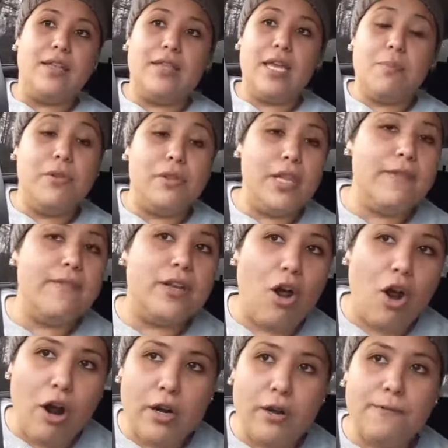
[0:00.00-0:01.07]
They believe in
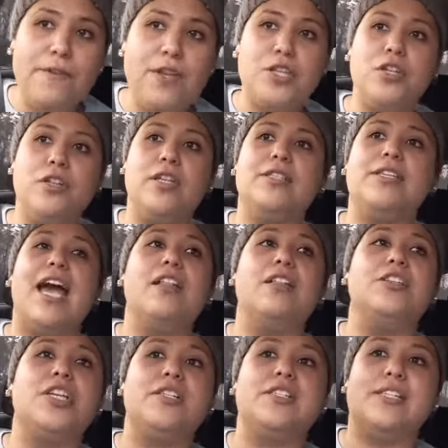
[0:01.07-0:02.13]
artificial
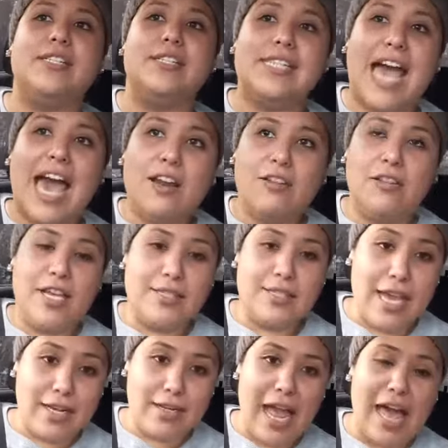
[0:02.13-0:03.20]
intelligence and satellite
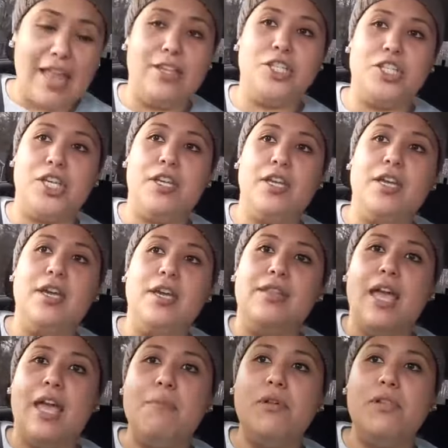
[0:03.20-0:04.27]
technology.
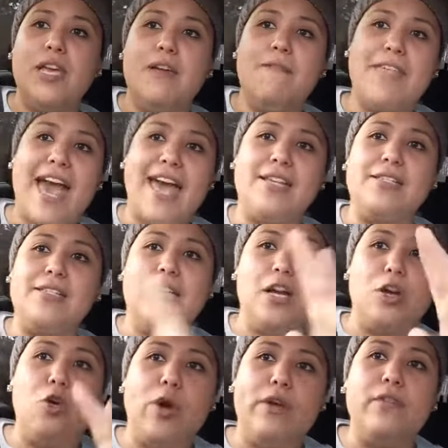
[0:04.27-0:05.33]
They believe that is the
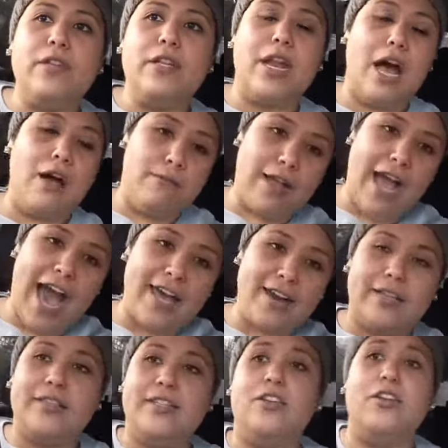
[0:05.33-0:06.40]
equivalent of God
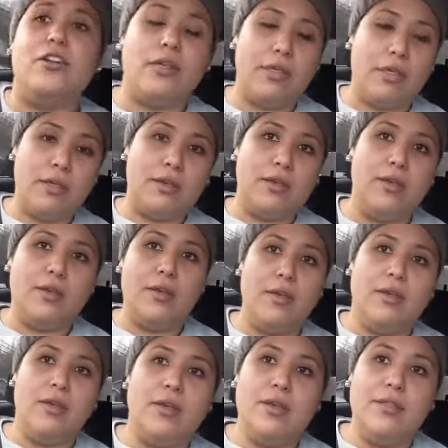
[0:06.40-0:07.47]
on the earth.
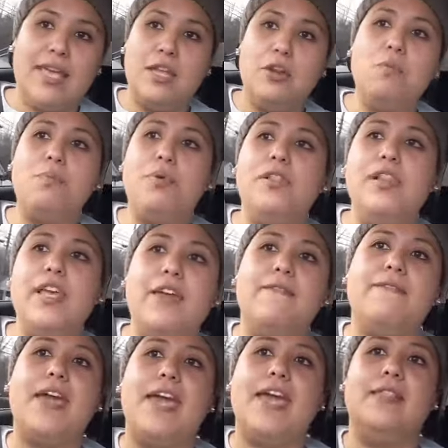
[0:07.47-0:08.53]
They don't
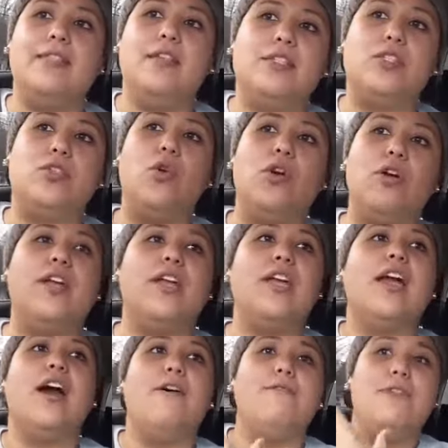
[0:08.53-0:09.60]
believe in the
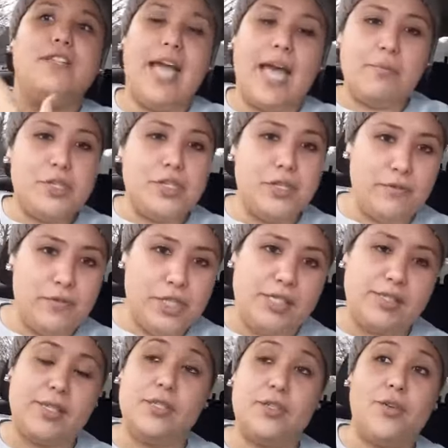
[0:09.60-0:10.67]
story of redemption of
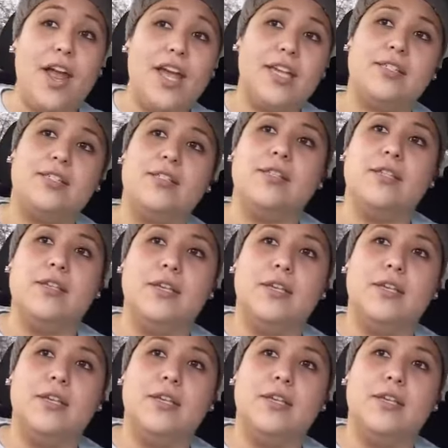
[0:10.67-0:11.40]
Jesus Christ.